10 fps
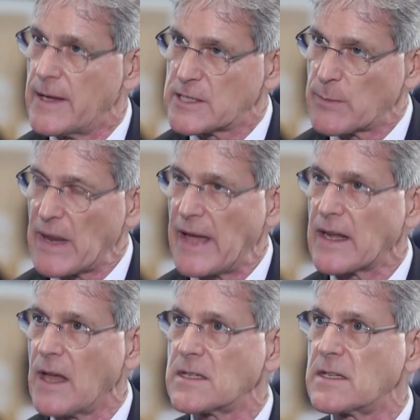supplied
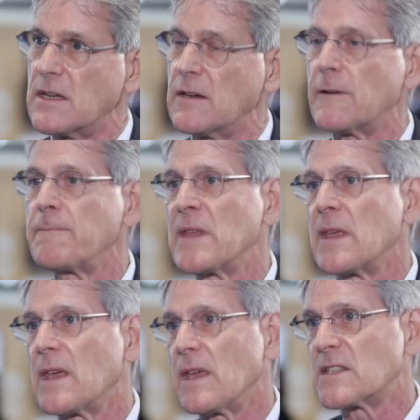last year,
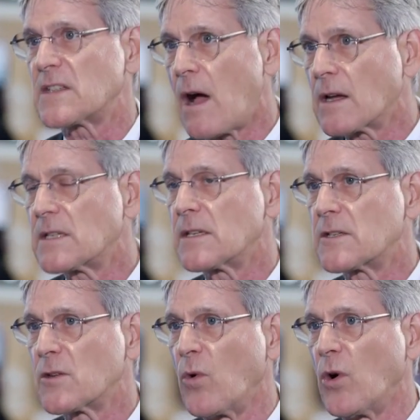is targeted
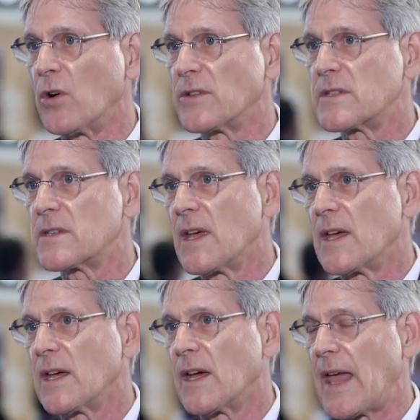towards
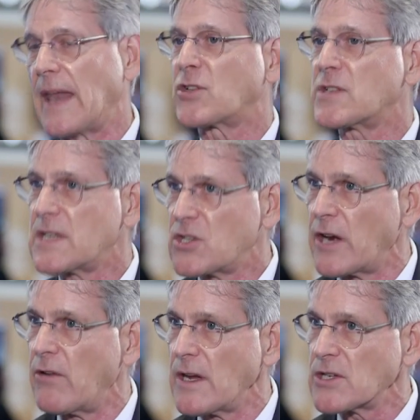electricity
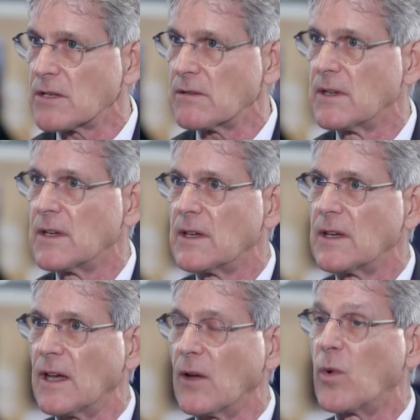generation
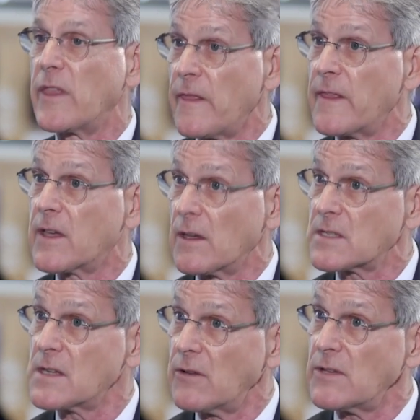within the
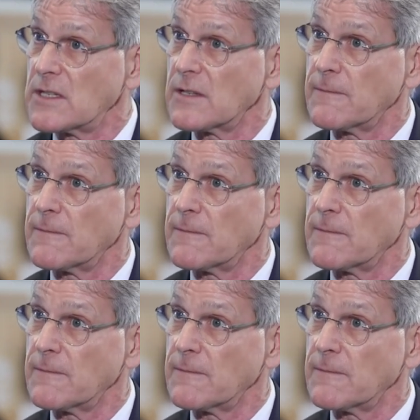Kurdistan region.